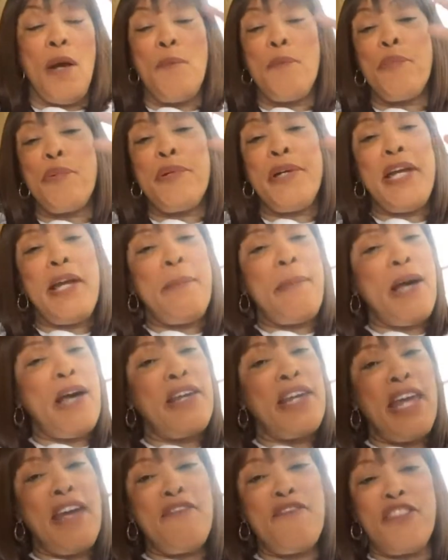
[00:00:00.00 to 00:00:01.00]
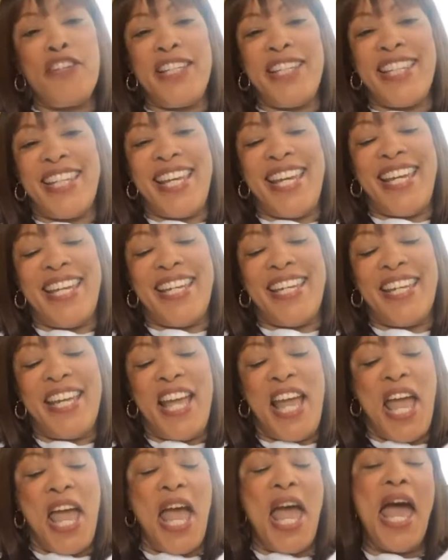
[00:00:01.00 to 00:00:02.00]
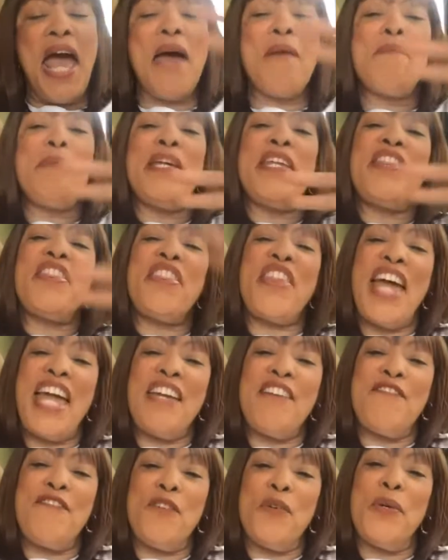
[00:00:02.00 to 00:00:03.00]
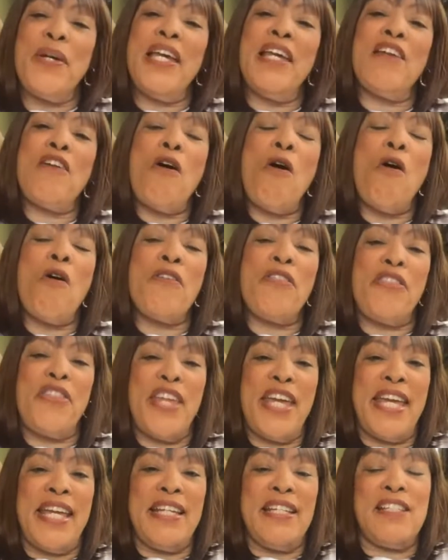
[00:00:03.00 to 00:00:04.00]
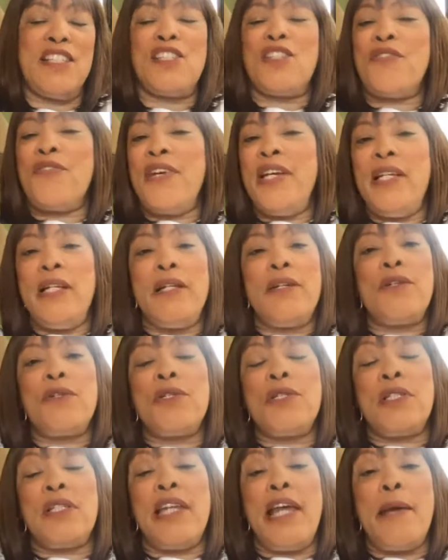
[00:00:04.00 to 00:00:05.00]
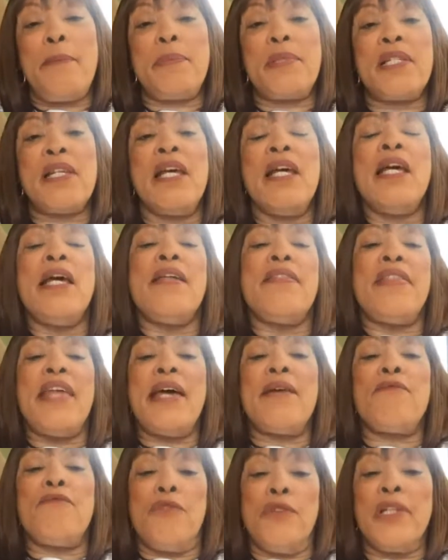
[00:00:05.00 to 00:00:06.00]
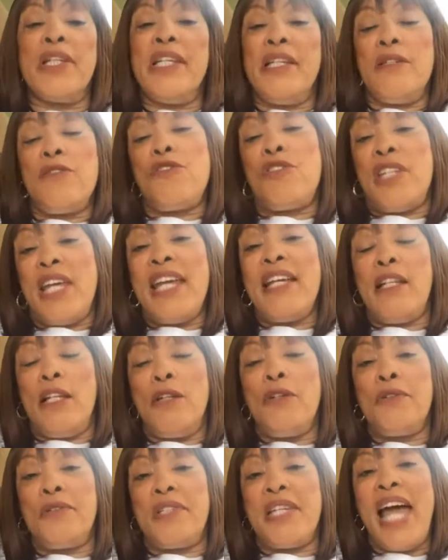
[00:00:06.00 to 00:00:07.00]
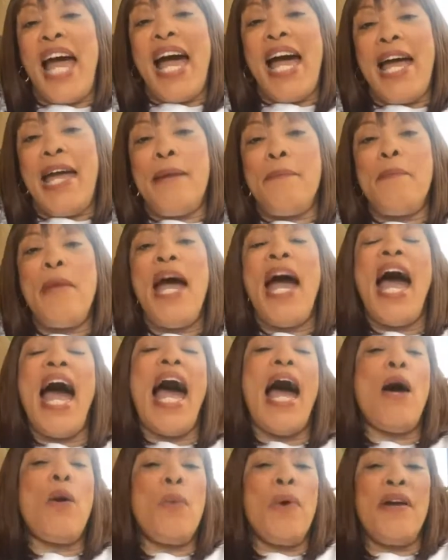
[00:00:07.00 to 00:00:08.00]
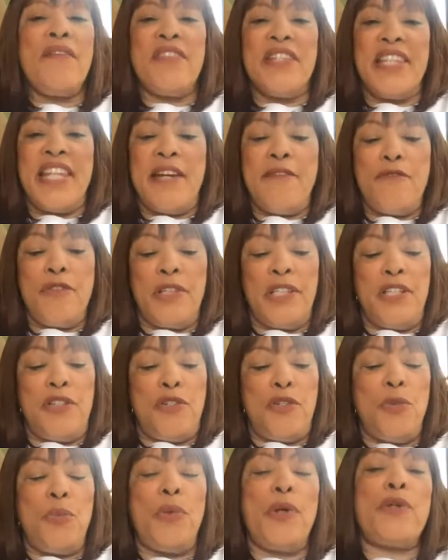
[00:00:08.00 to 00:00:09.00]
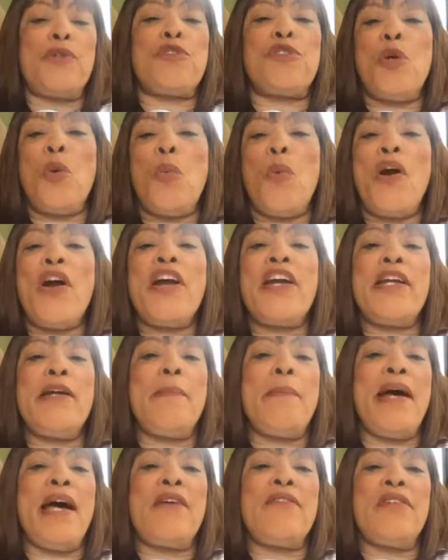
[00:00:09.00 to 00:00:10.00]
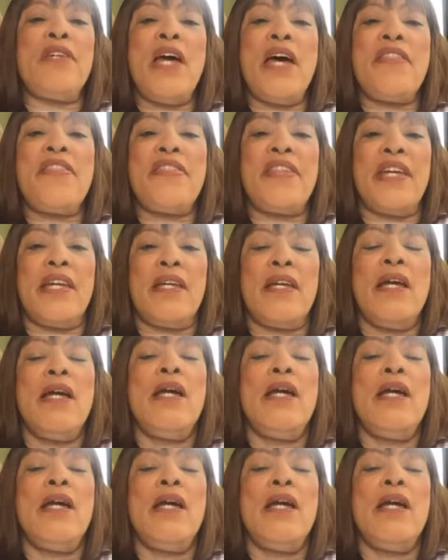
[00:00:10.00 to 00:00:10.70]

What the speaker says: pray about everything, and be thankful in all things. Three little steps that really take a little time. However, they really do work. So worry about nothing.